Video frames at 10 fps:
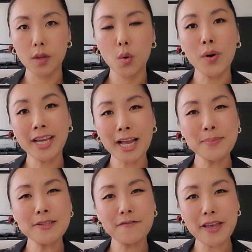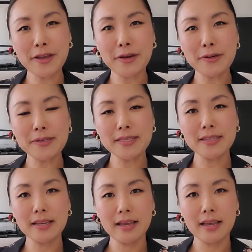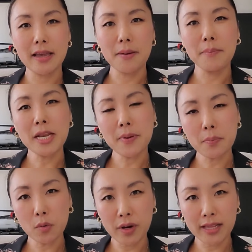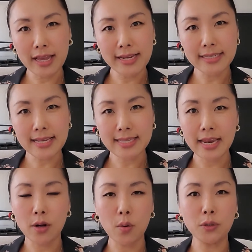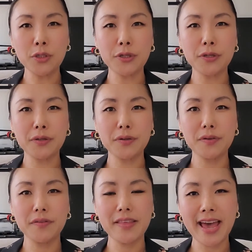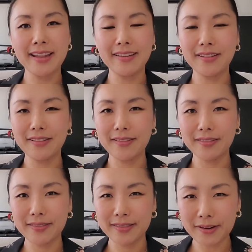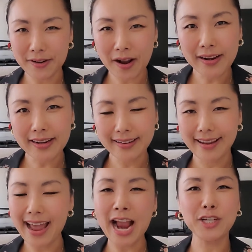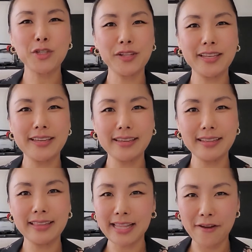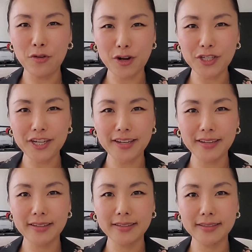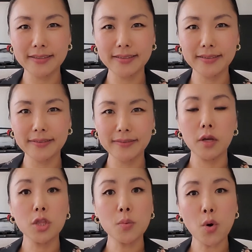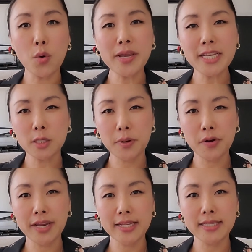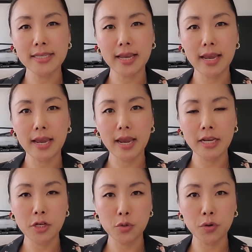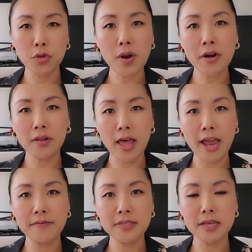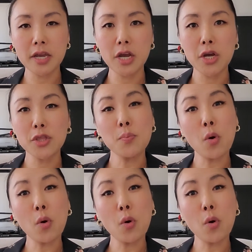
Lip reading: when it comes to failures, many people realize as they get older that they're not actually life-crushing. The more we experience and endure throughout our lives, the